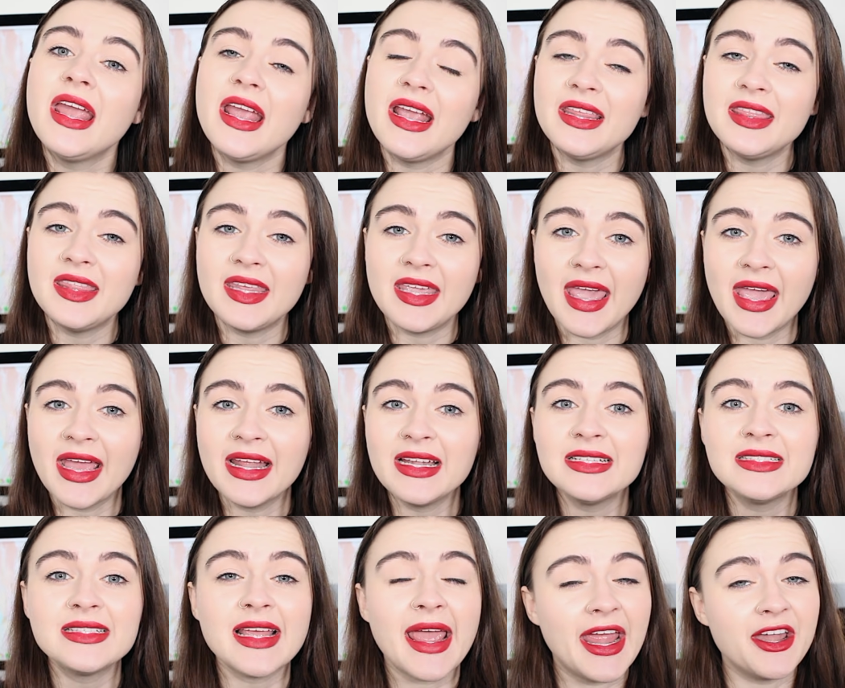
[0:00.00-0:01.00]
In the
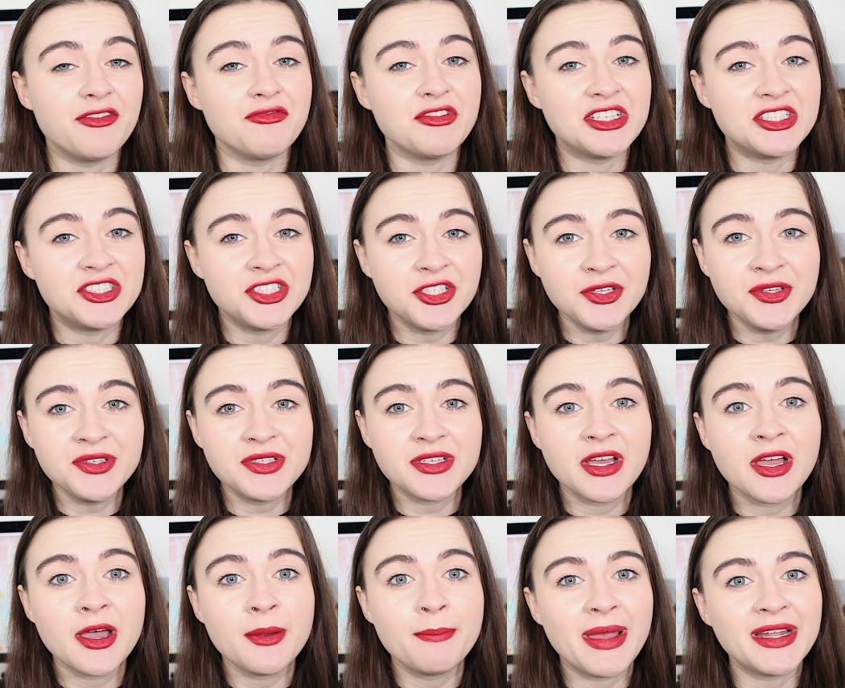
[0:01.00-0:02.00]
end, Henry
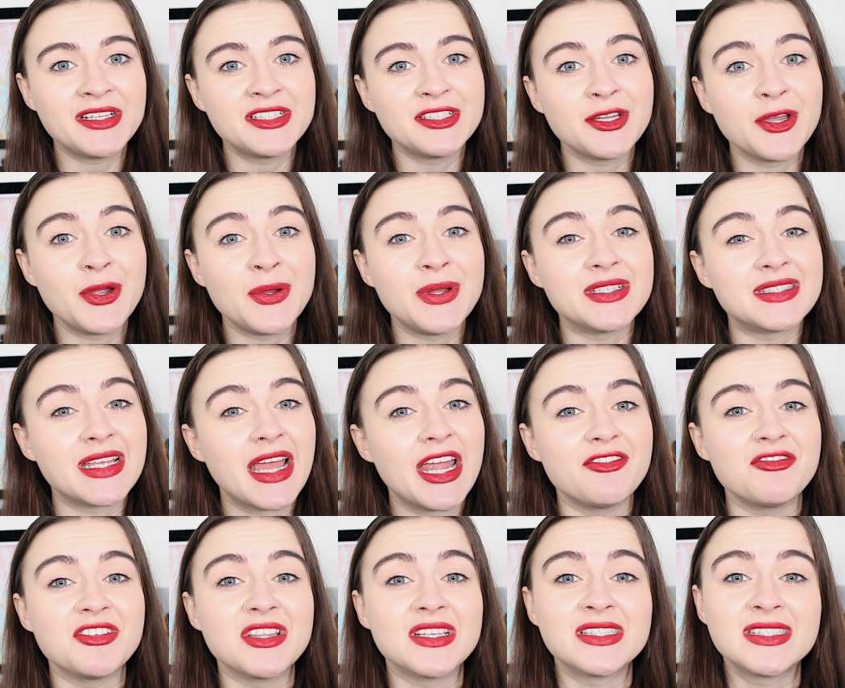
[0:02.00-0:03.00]
Tudor, better known as
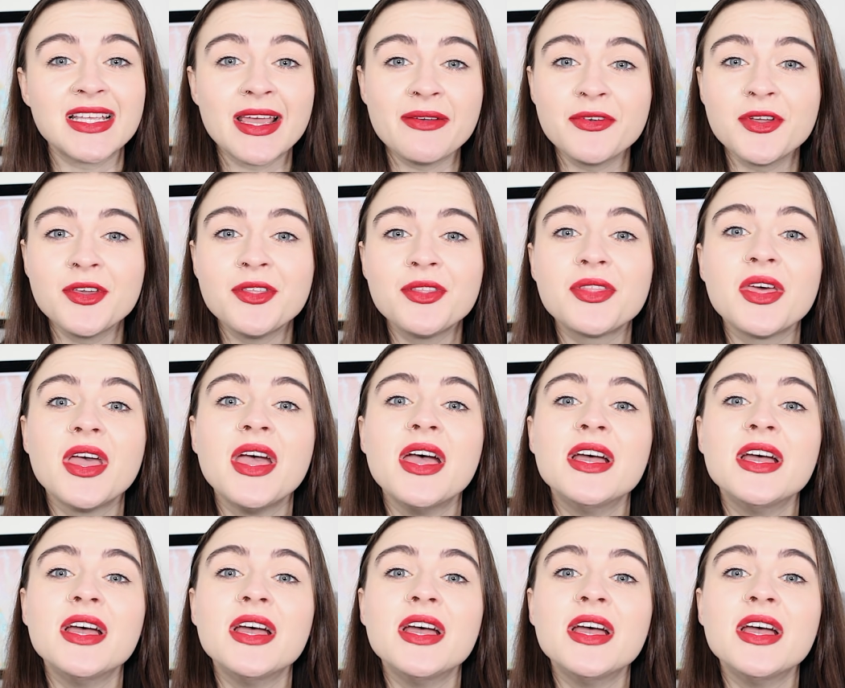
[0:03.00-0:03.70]
Henry VII,